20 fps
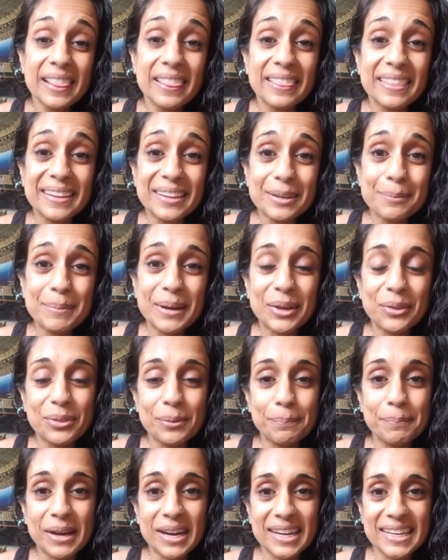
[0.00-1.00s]
think about the
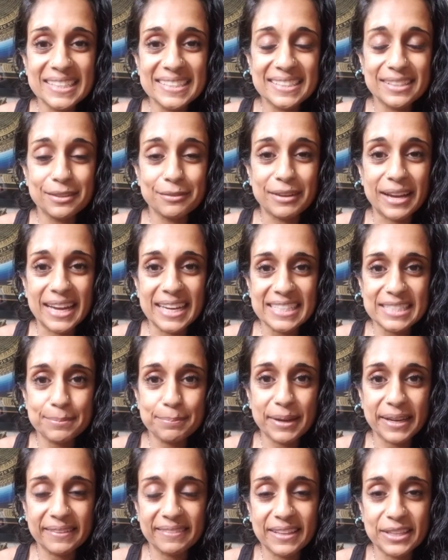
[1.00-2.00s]
positive
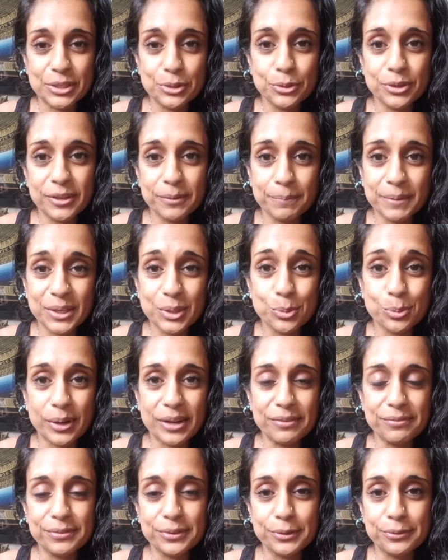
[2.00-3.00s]
aspect that you can be
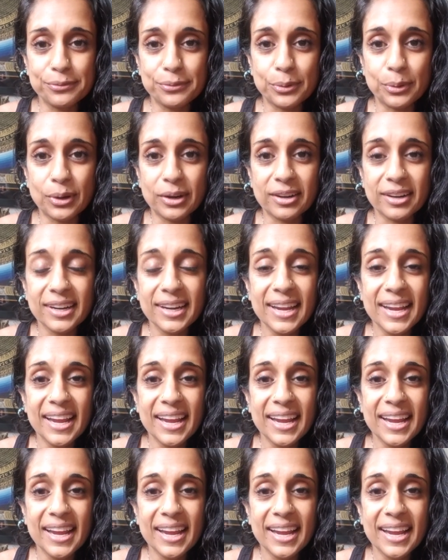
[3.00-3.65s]
grateful for.